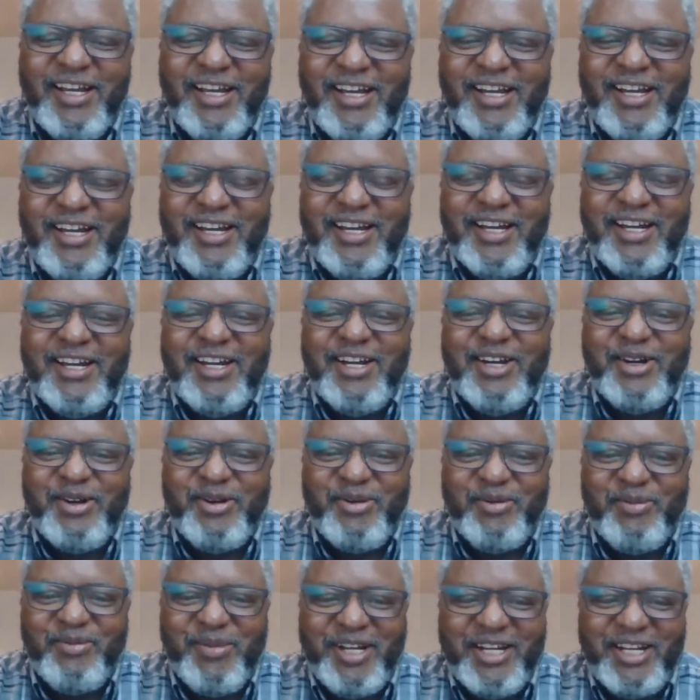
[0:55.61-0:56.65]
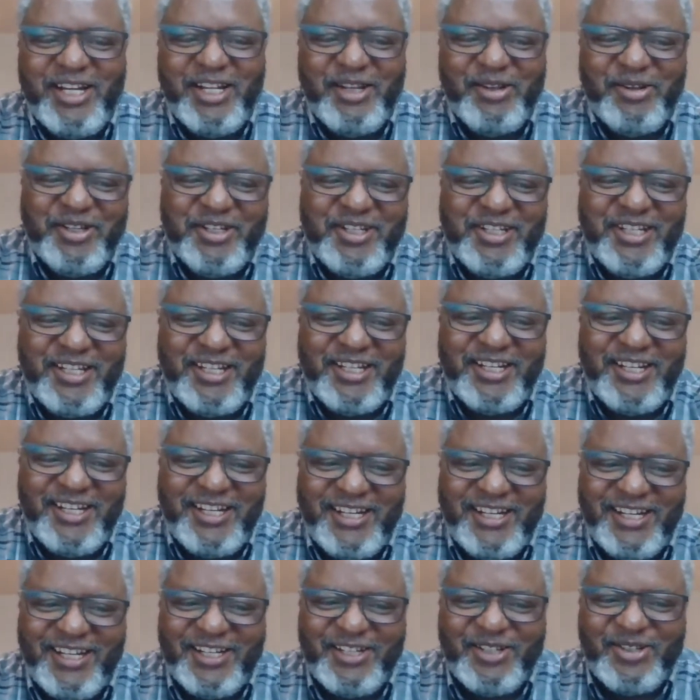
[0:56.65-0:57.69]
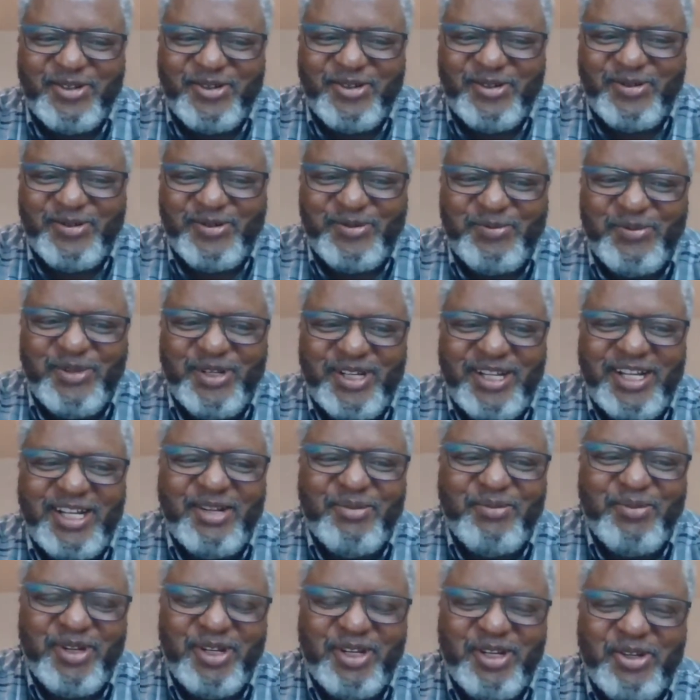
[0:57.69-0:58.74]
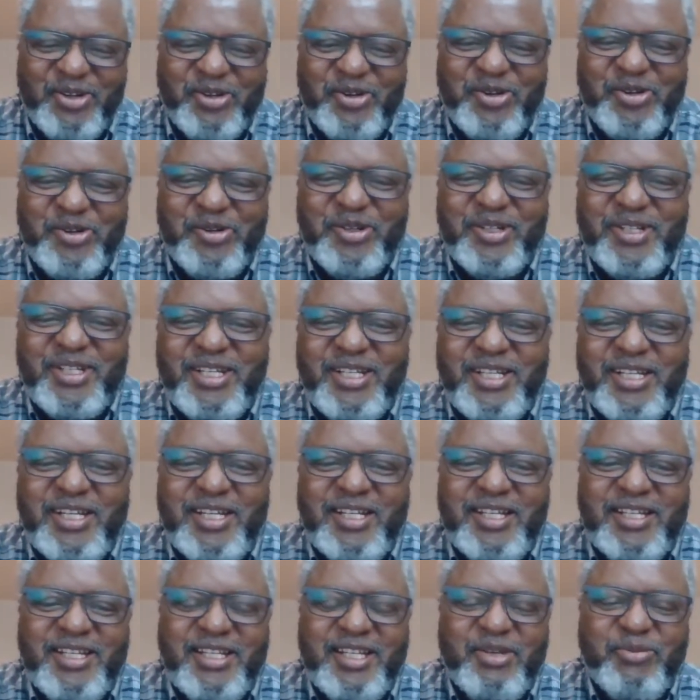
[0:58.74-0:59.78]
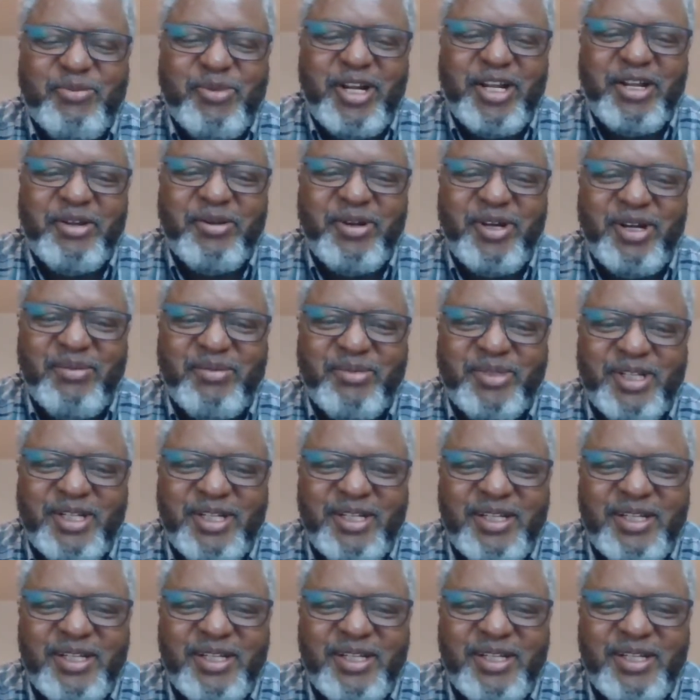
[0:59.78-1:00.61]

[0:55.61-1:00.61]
My name is, as you have been introduced, is Ibrahim Hamza.